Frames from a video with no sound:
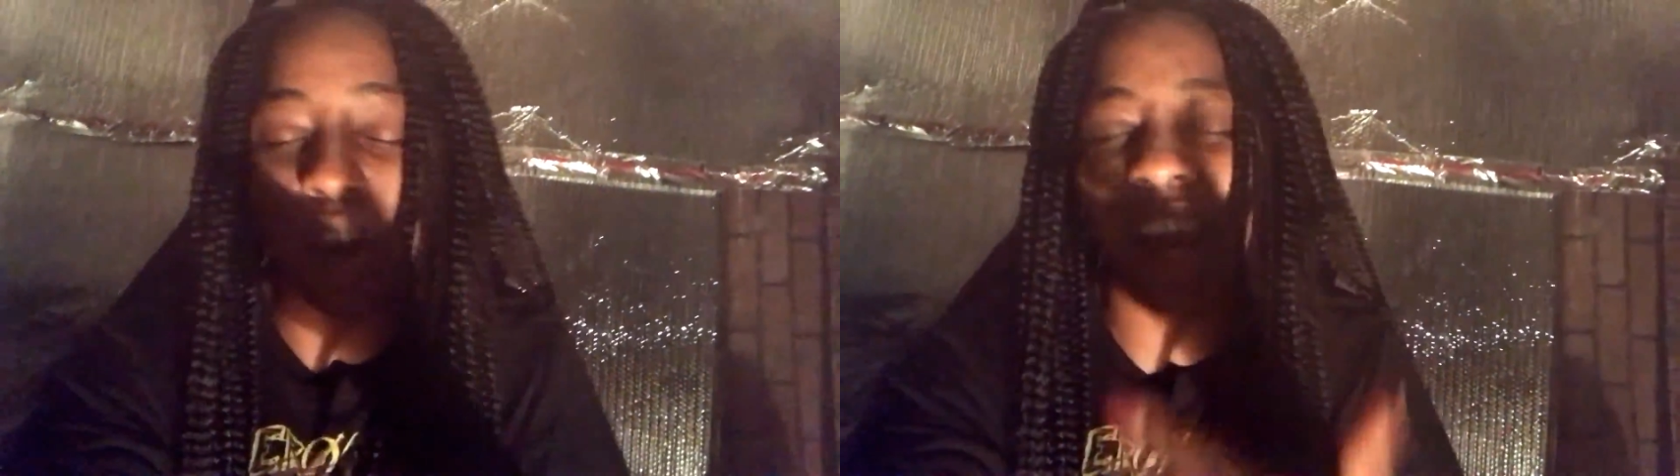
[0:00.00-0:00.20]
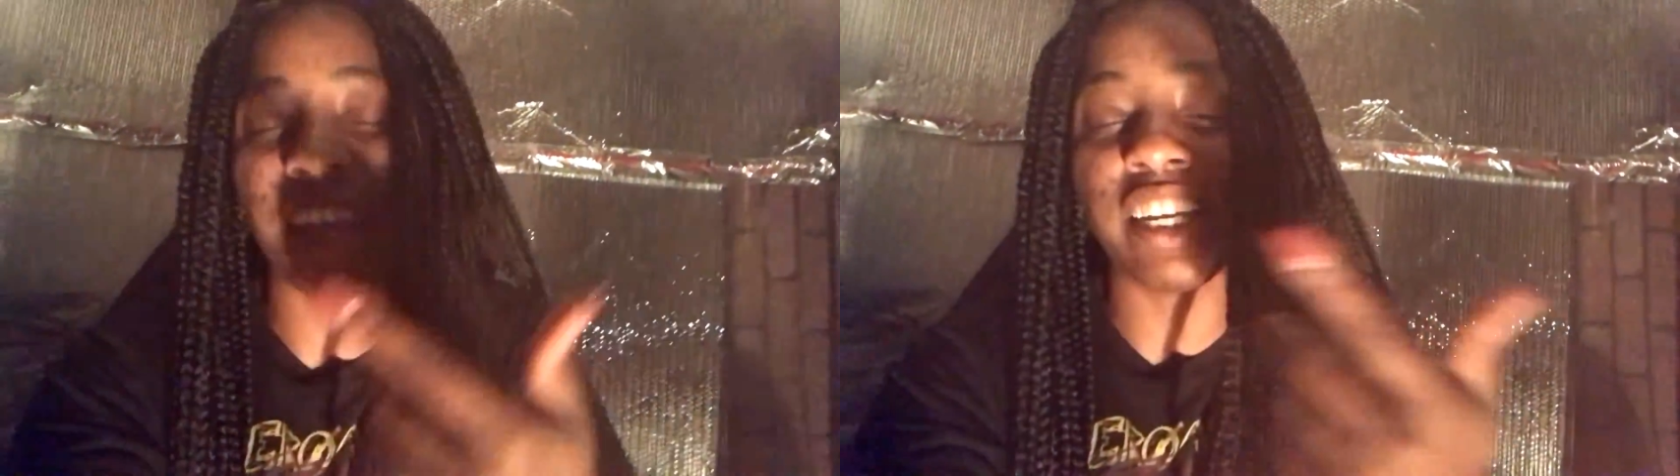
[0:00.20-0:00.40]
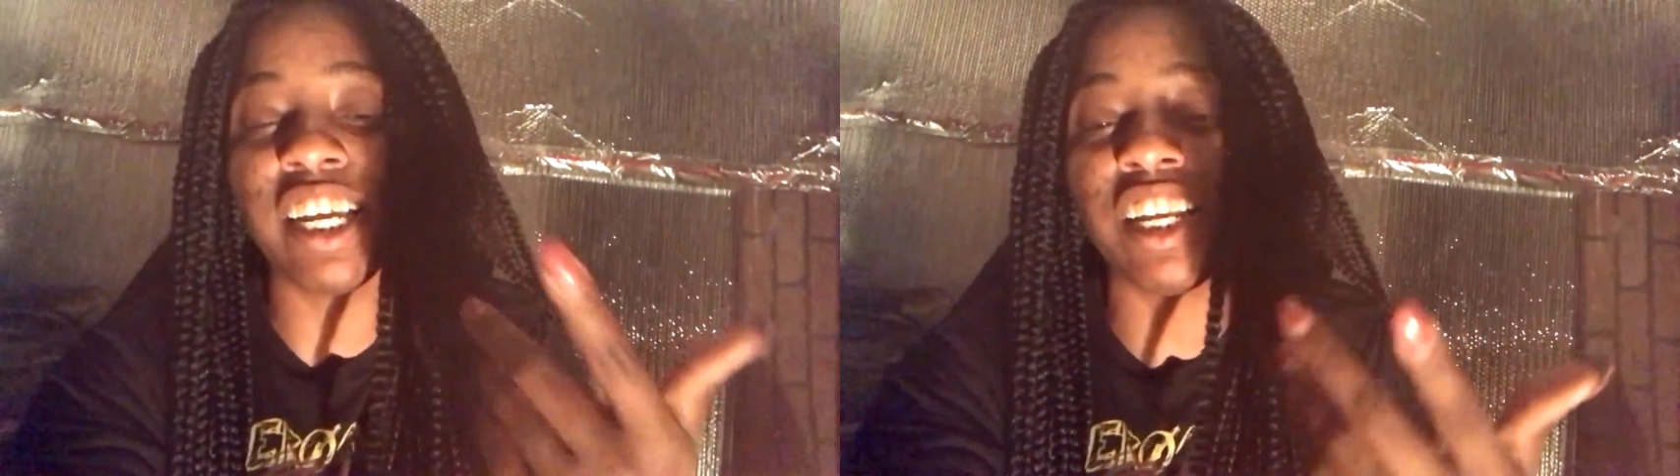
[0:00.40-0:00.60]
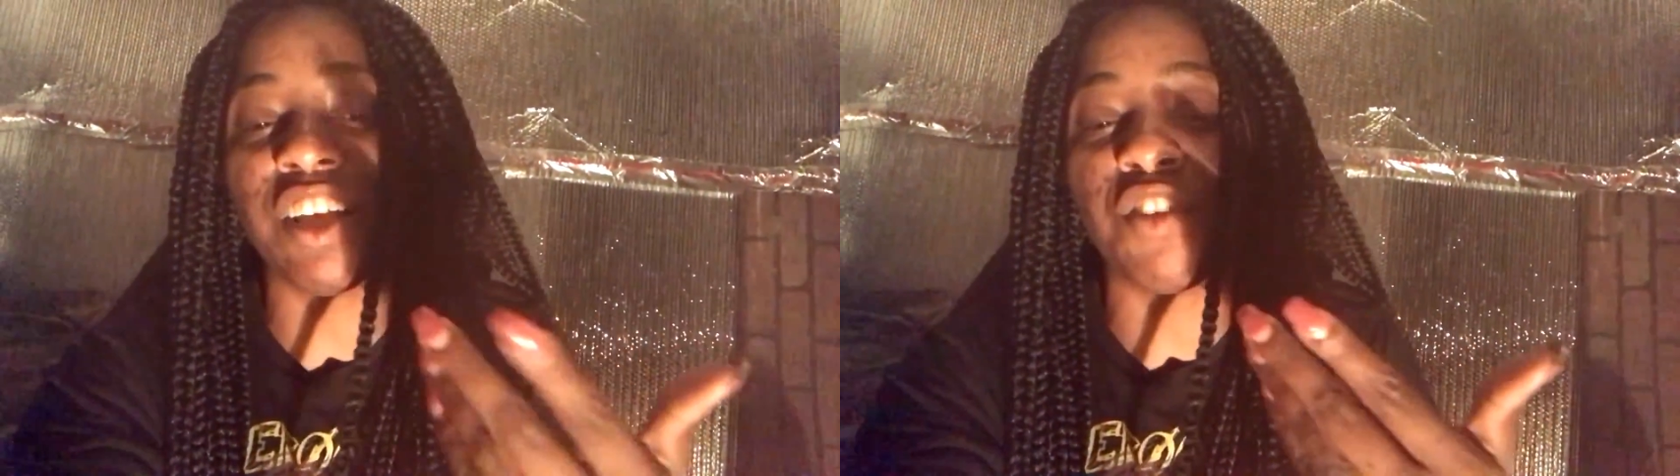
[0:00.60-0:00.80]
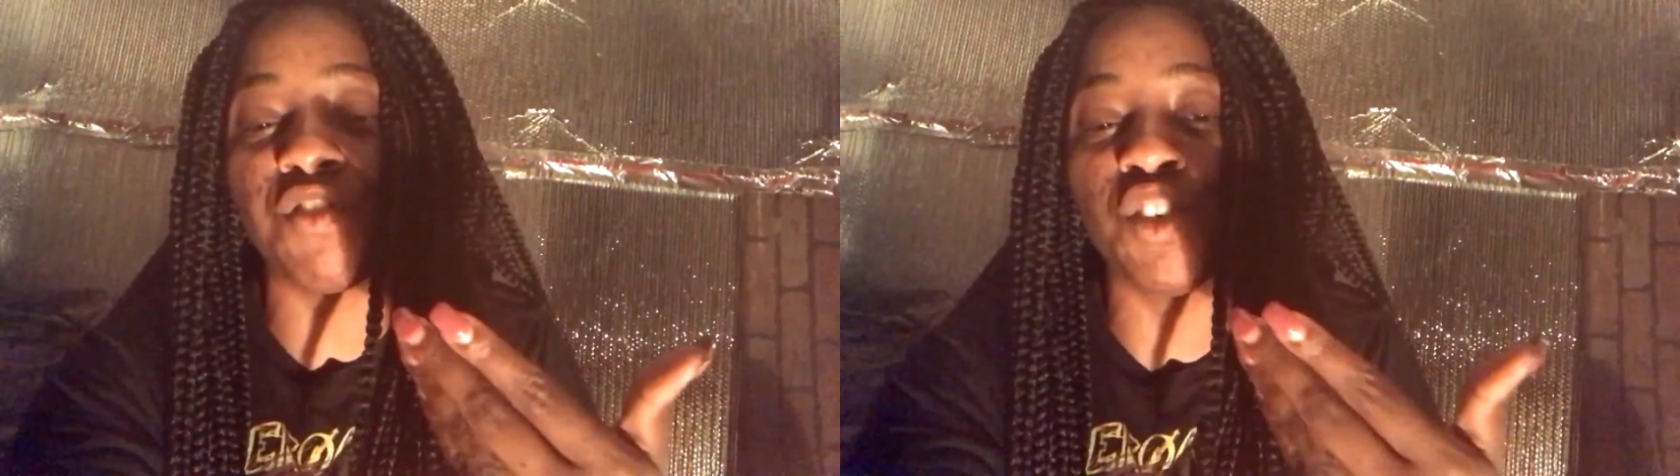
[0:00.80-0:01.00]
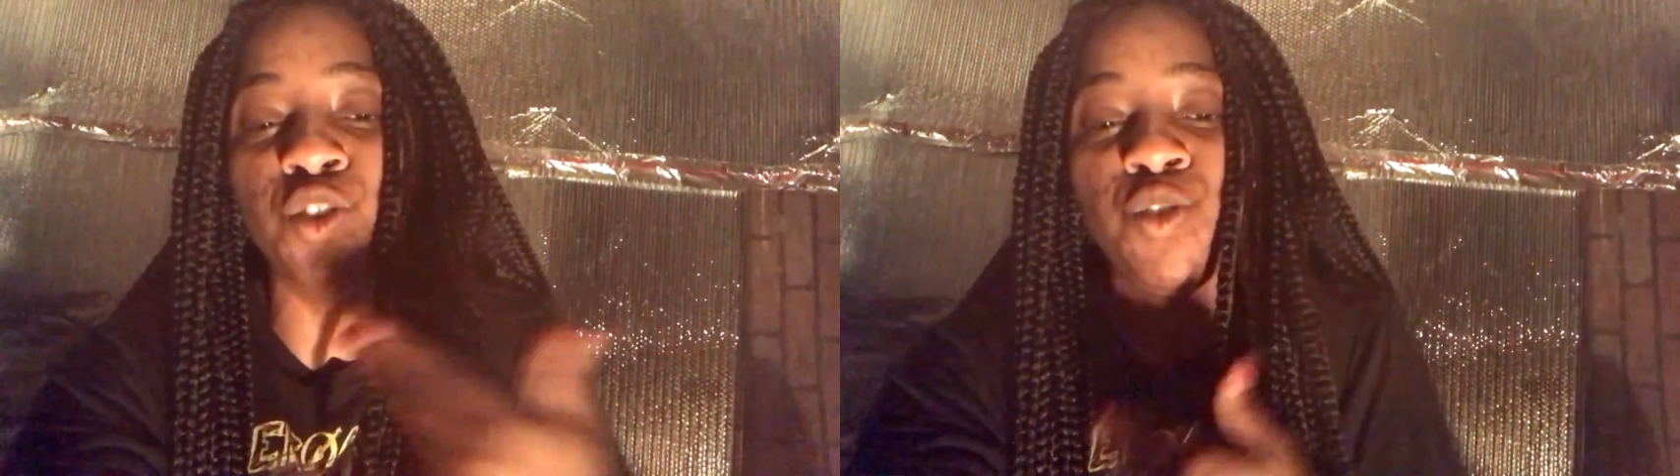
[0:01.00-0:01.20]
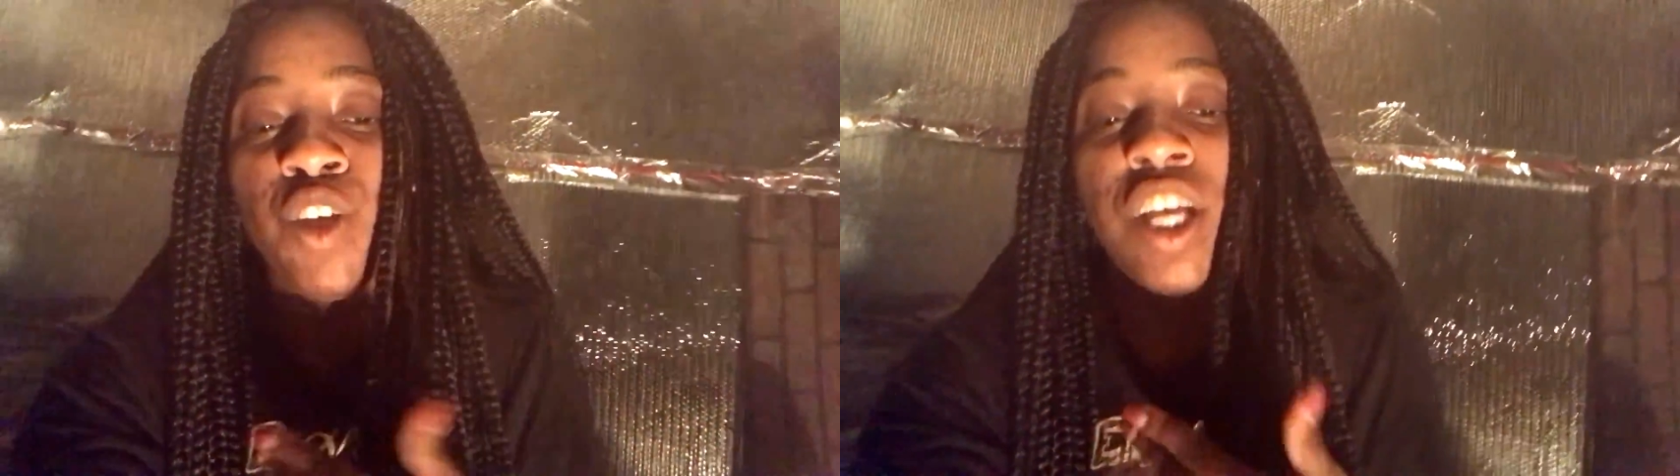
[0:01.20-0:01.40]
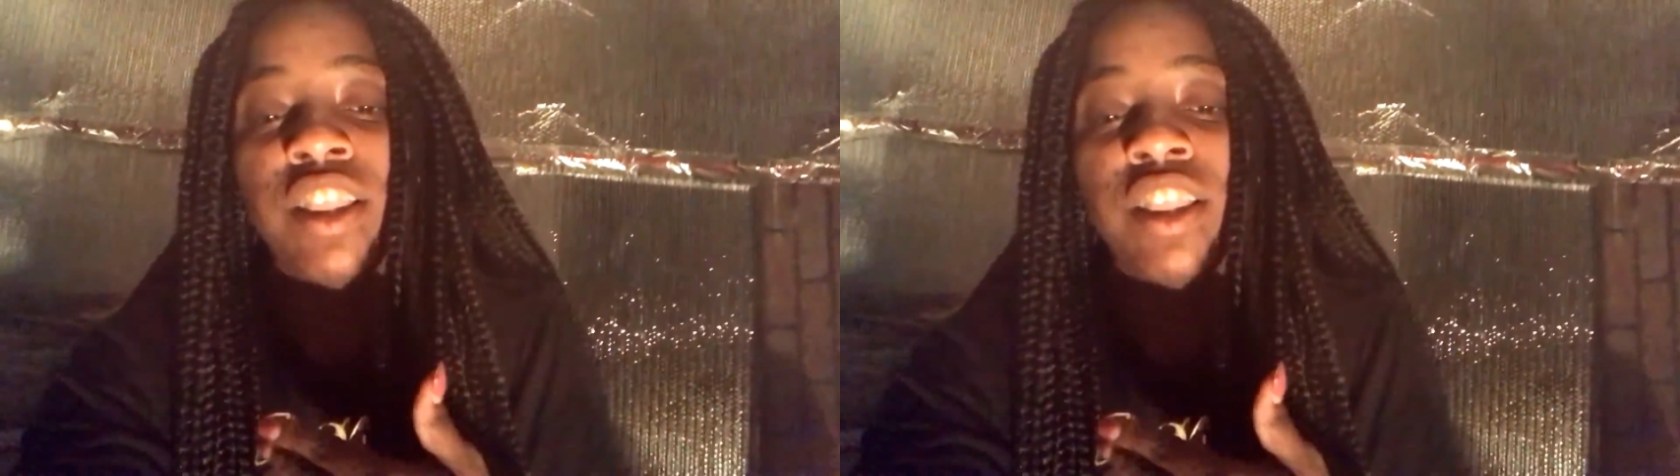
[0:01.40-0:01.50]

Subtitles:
And then if you